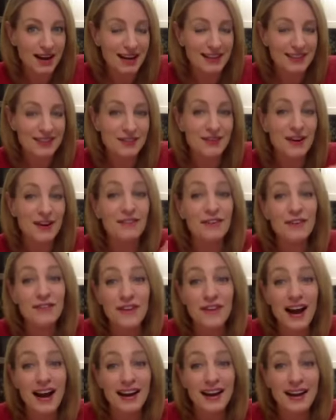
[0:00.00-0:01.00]
I do every
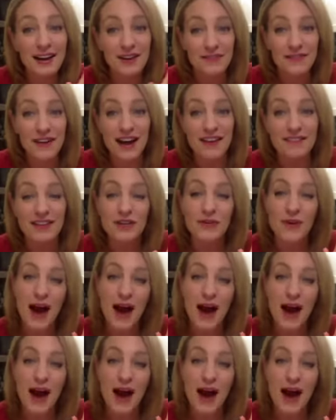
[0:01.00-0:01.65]
Friday at 5, I do